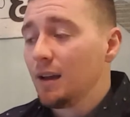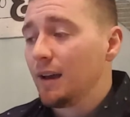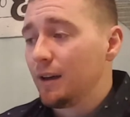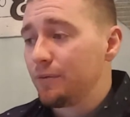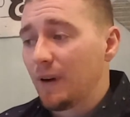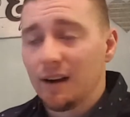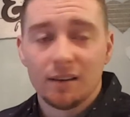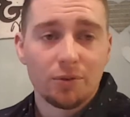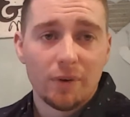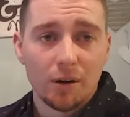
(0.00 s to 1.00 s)
and
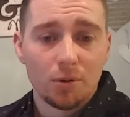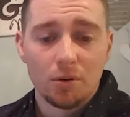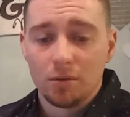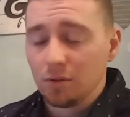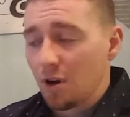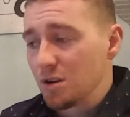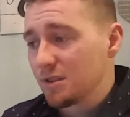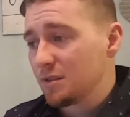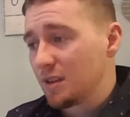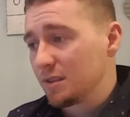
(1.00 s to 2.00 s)
fighting the federal laws
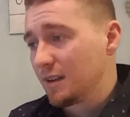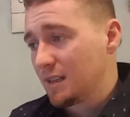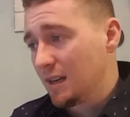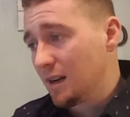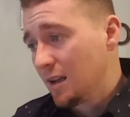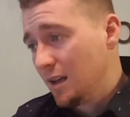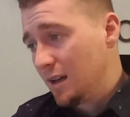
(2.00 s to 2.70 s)
and things like that.